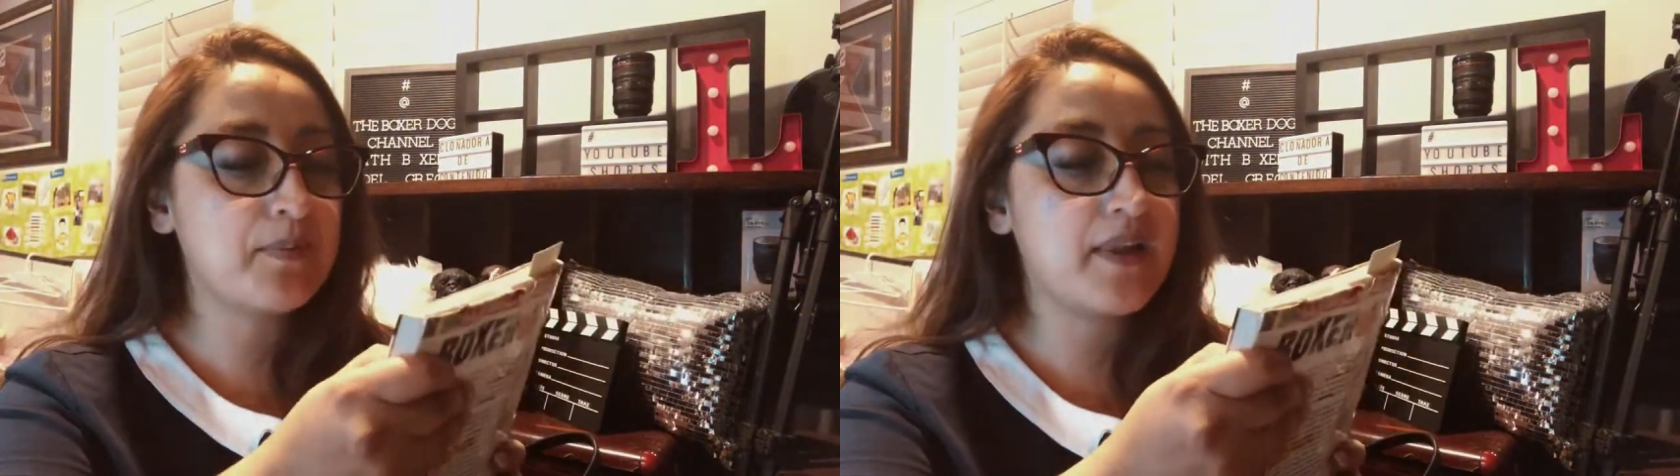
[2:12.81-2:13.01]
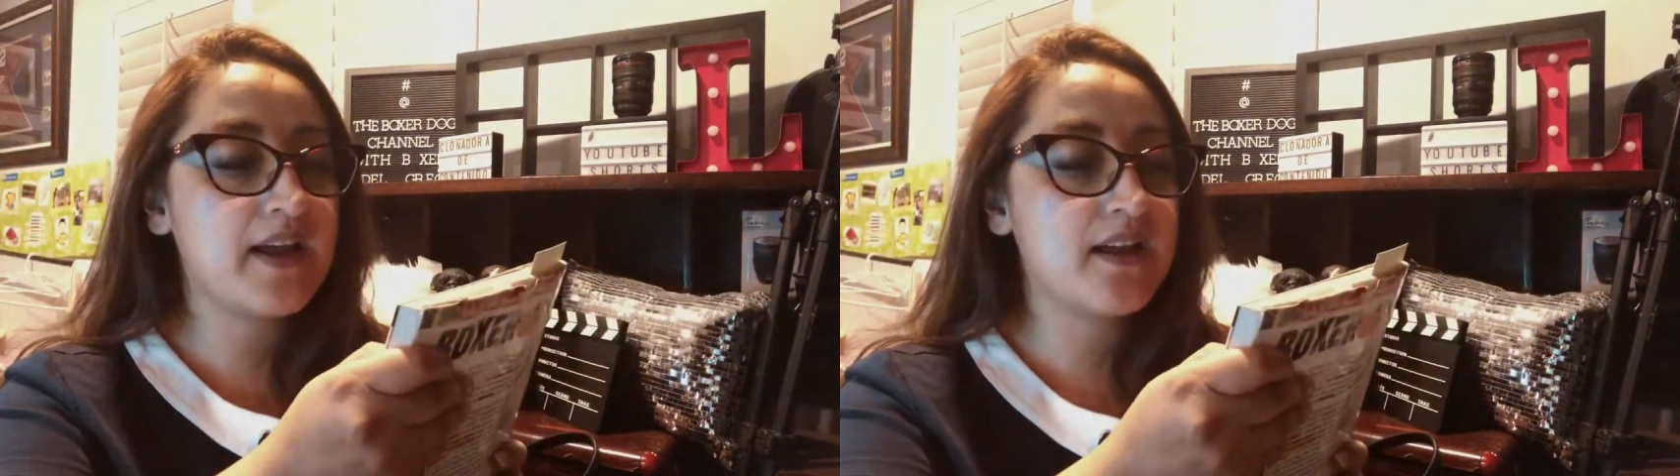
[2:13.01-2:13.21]

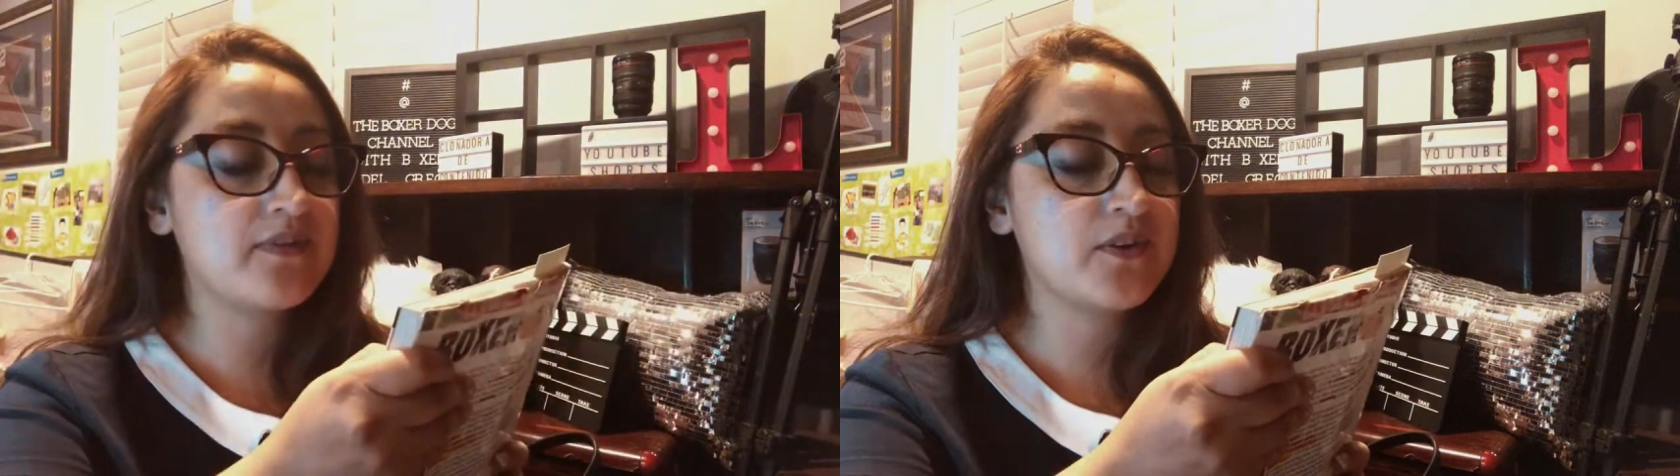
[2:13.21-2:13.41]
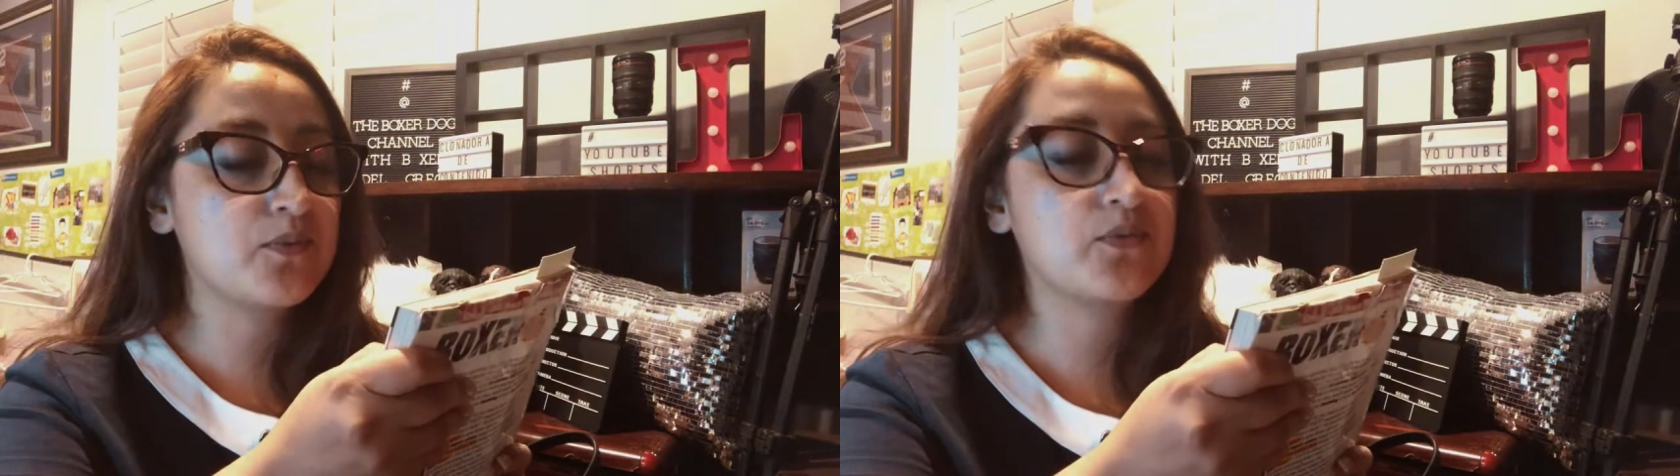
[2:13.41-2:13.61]

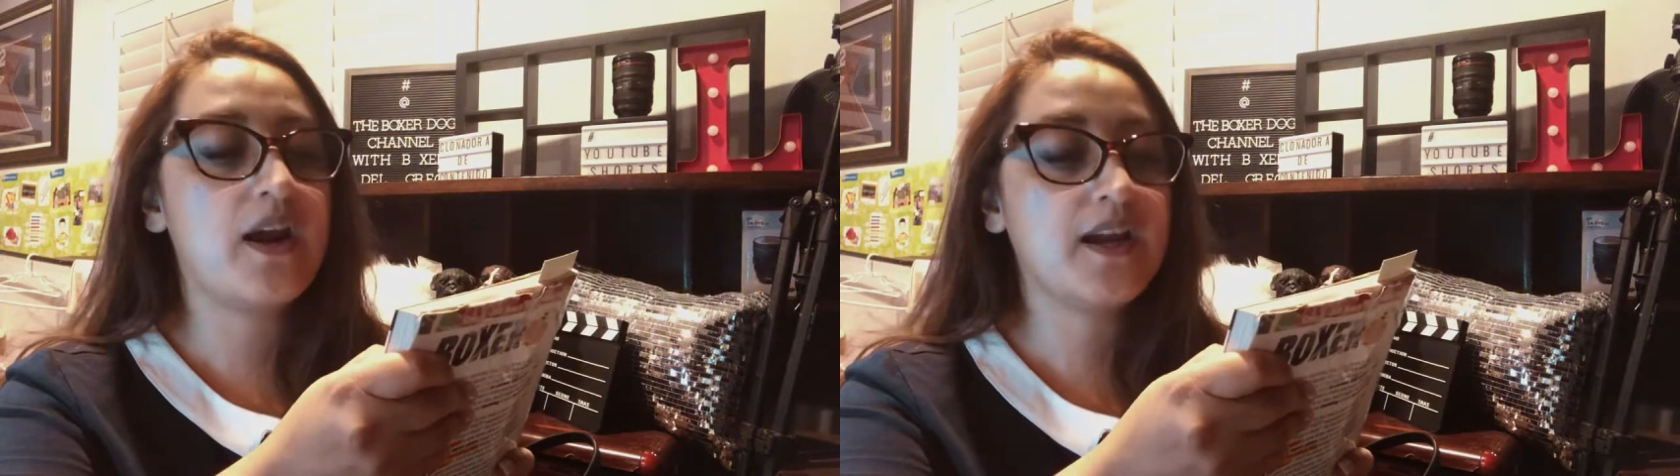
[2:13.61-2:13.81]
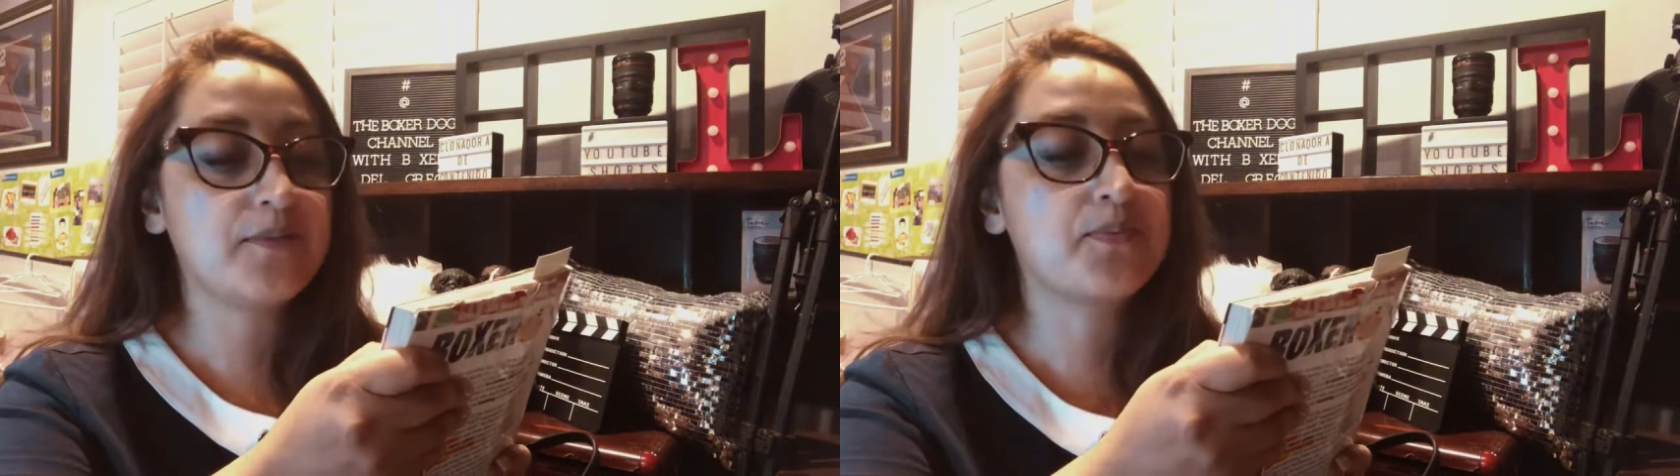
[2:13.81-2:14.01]

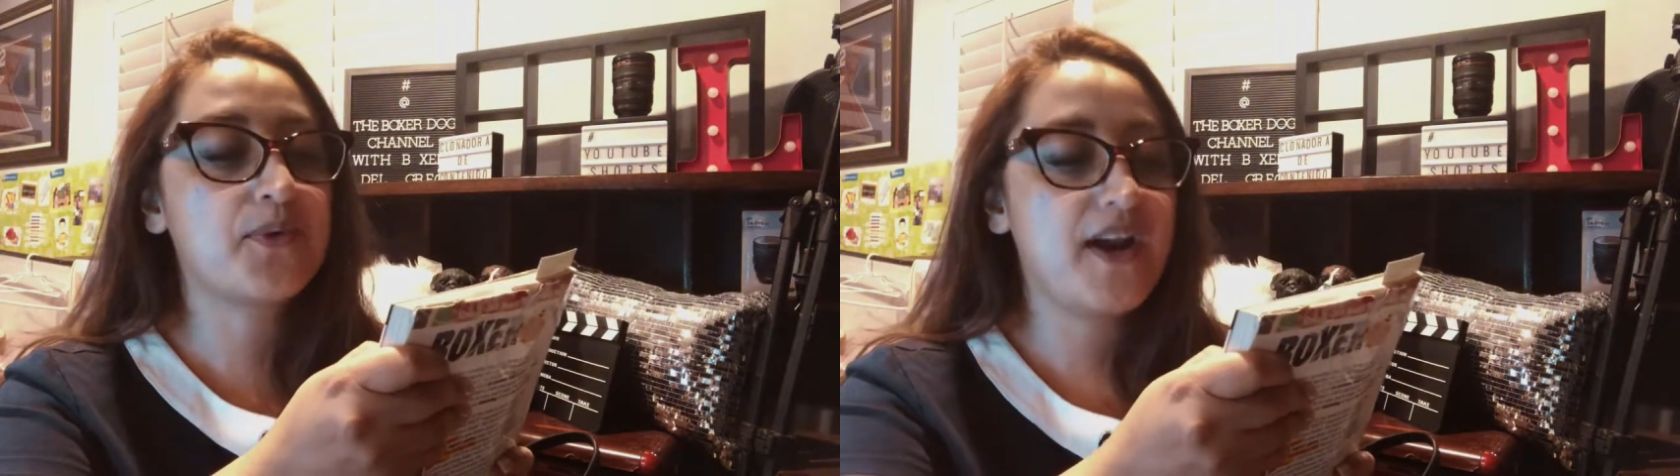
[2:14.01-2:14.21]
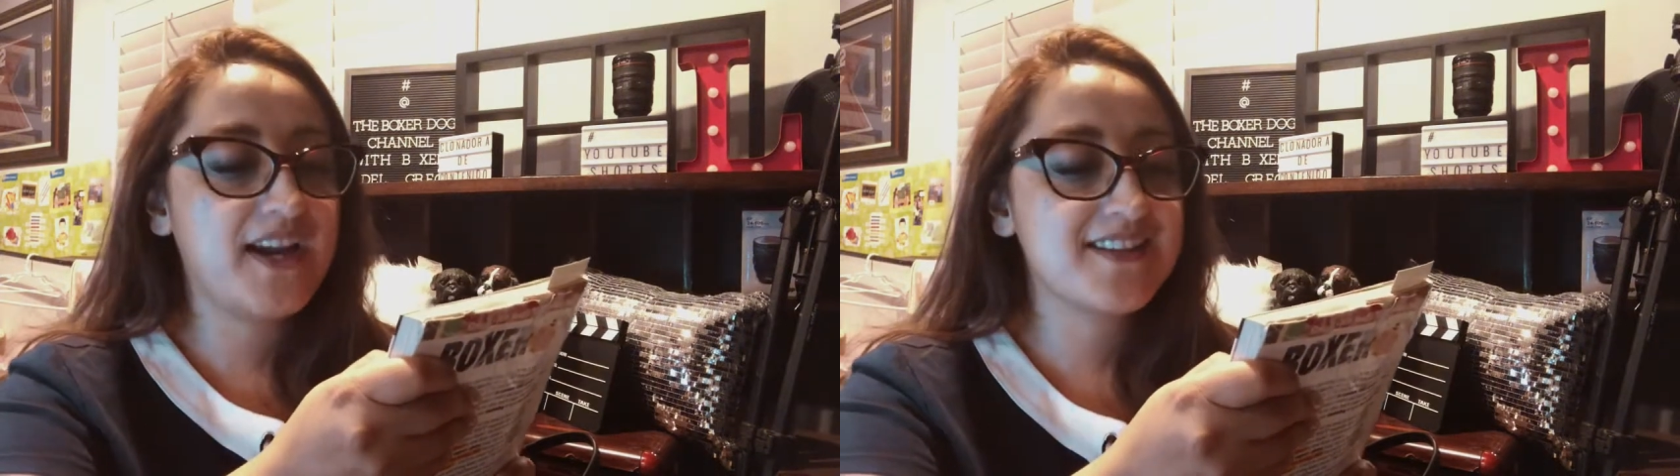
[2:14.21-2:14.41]

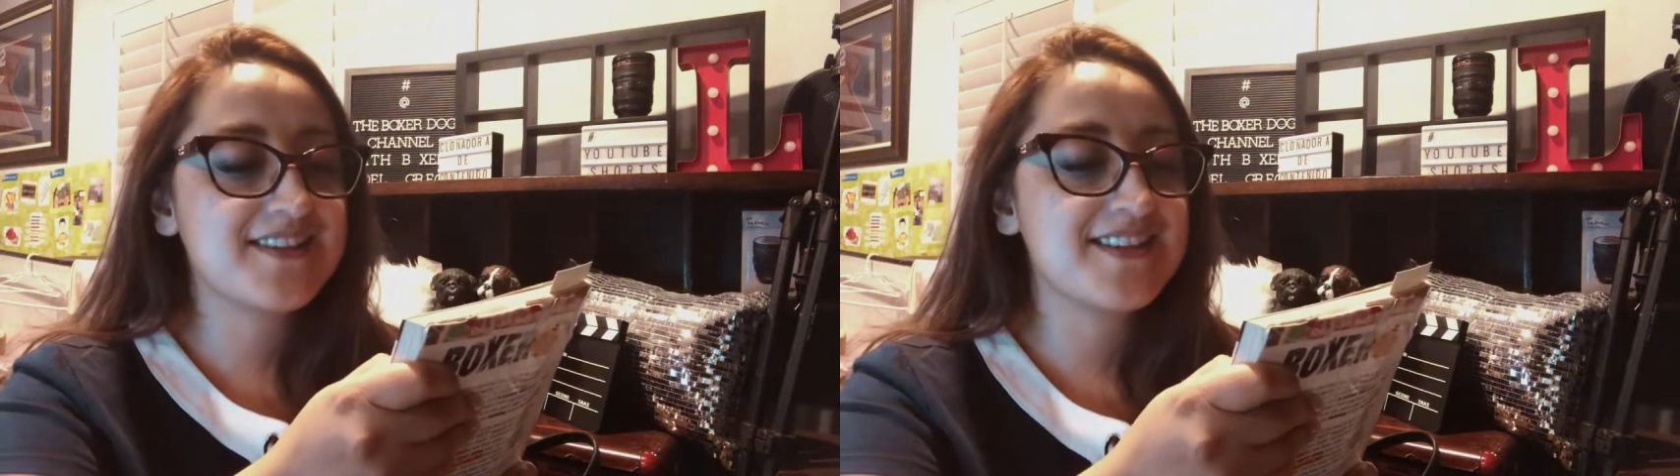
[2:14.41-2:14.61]
price